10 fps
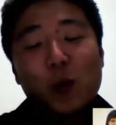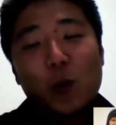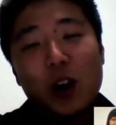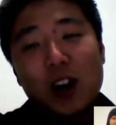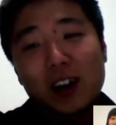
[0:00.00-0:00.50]

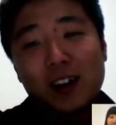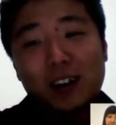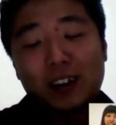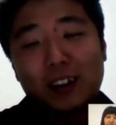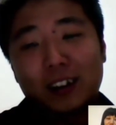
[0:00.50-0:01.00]

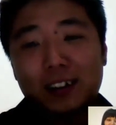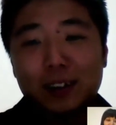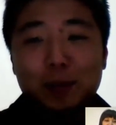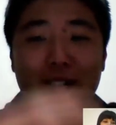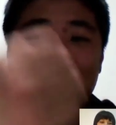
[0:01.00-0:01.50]
Well,
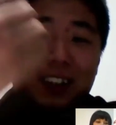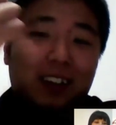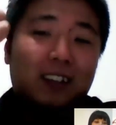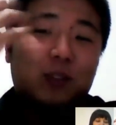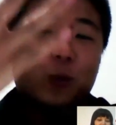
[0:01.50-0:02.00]
seems like
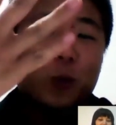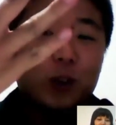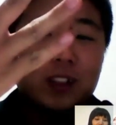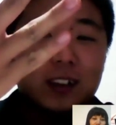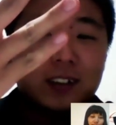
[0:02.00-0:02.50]
that's
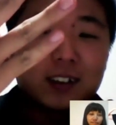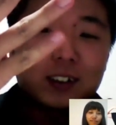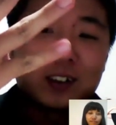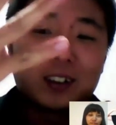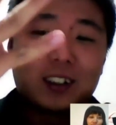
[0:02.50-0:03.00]
4 things
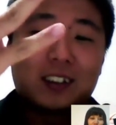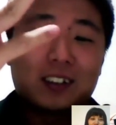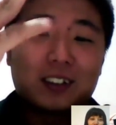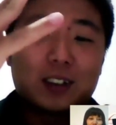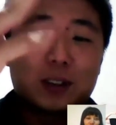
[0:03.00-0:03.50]
on your
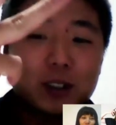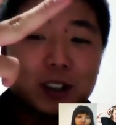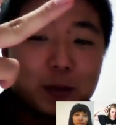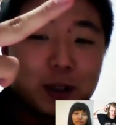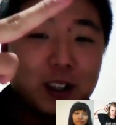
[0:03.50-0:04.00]
list.
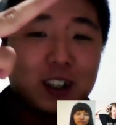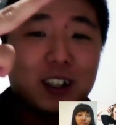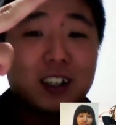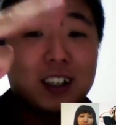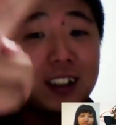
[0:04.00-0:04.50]
Korean
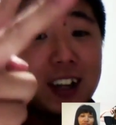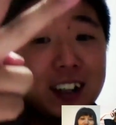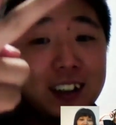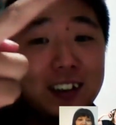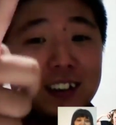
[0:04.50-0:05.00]
American,
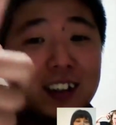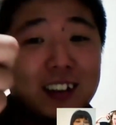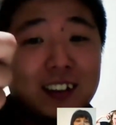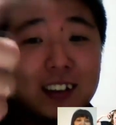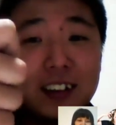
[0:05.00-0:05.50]
nice,
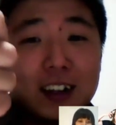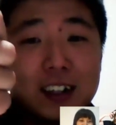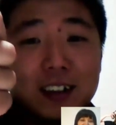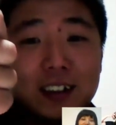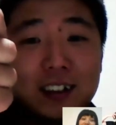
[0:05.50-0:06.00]
nice, and
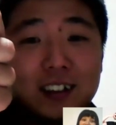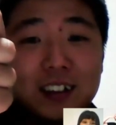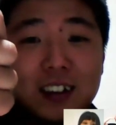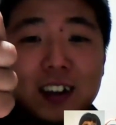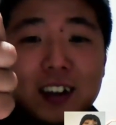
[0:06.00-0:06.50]
nice.